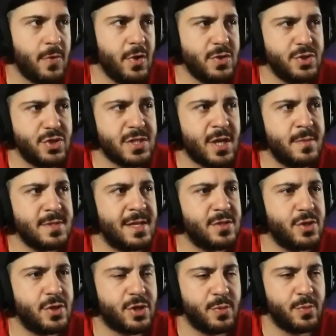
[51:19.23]
So it just comes down
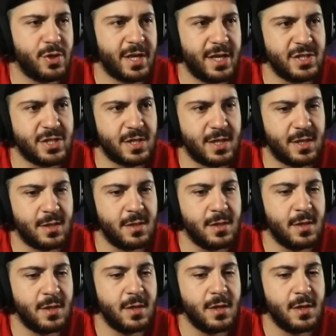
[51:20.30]
to your communication and
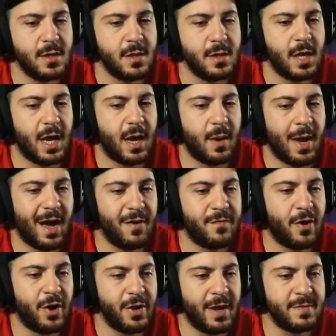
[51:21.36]
how
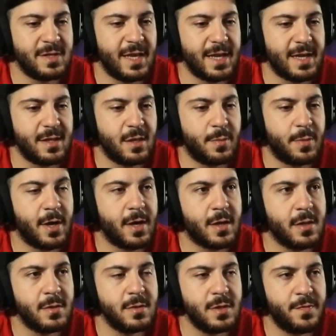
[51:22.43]
far you have taken the bug.
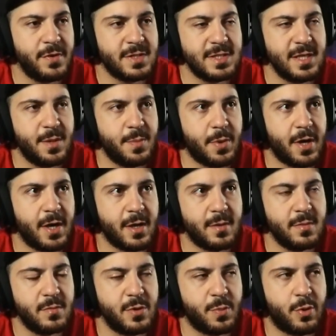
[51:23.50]
If you see a bug,
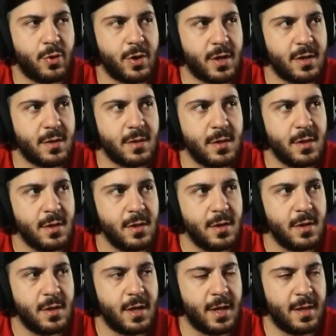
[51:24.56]
report it
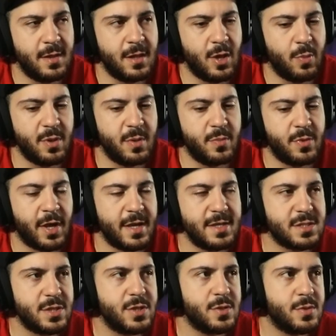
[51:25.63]
and they'll be nice
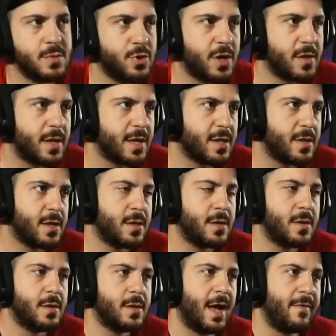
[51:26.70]
to you, more than likely.
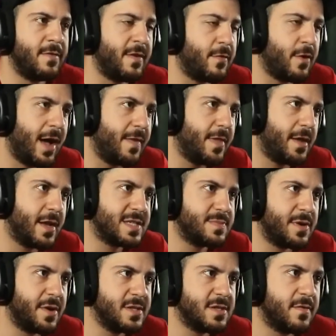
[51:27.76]
I've never had that
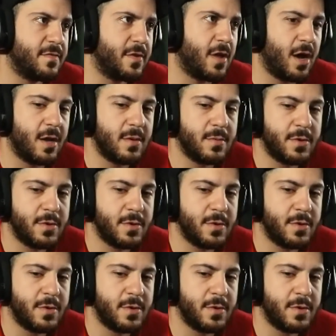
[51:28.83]
experience of not,